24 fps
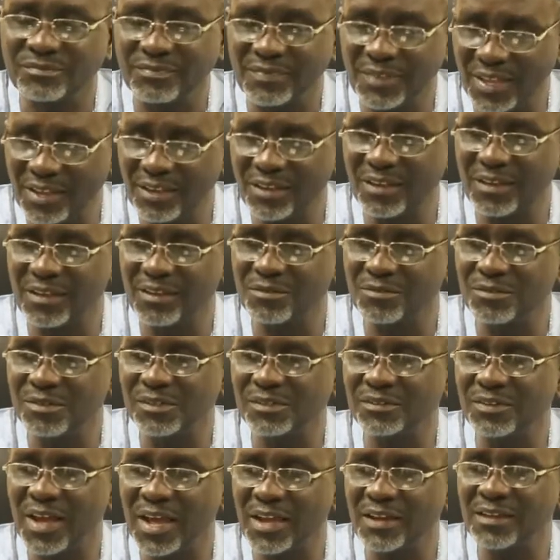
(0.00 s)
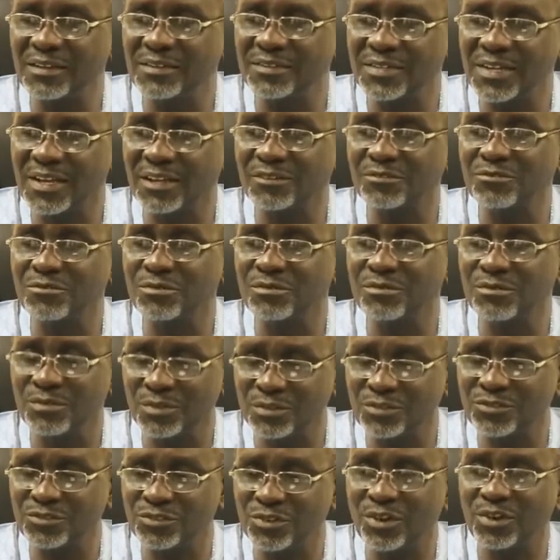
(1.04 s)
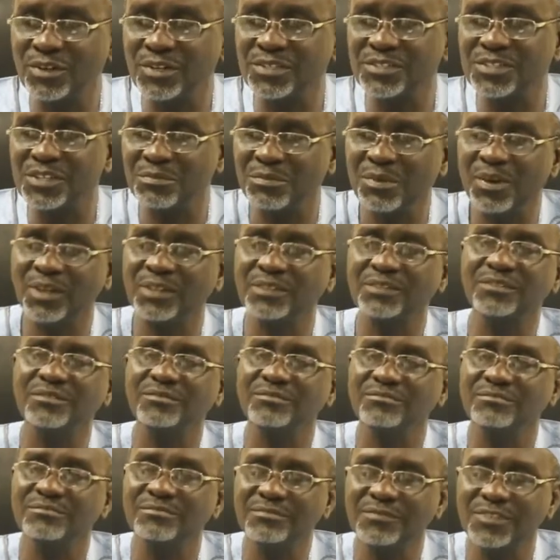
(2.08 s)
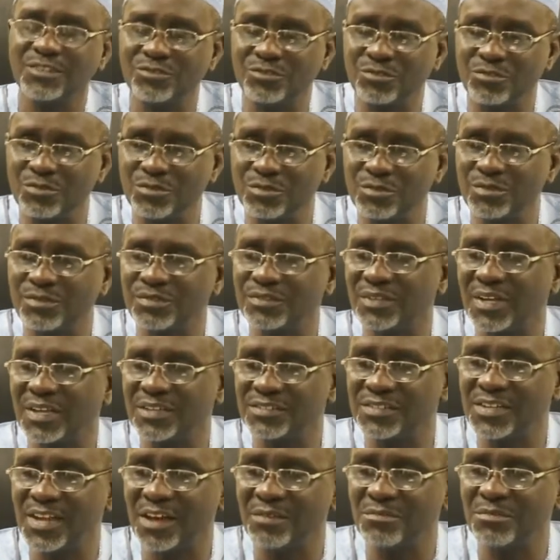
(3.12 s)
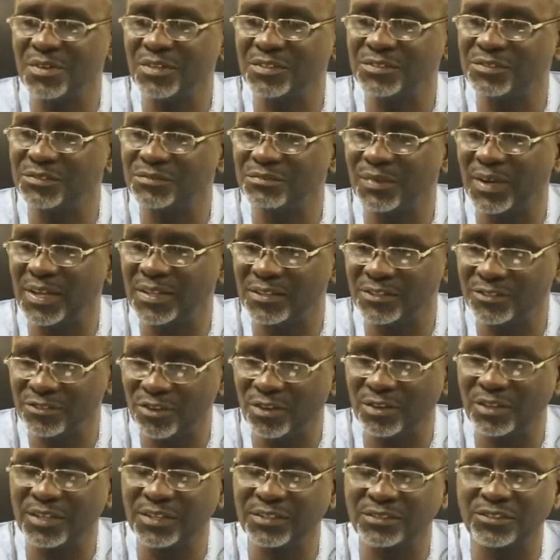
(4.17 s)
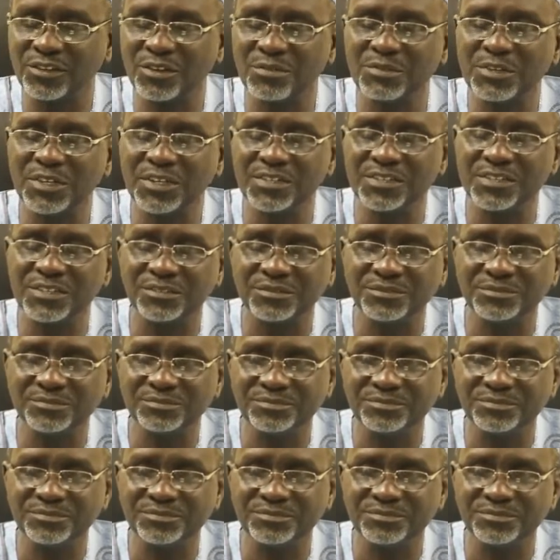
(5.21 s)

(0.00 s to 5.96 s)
they will really tell good stories about the schools established by the Turkish community.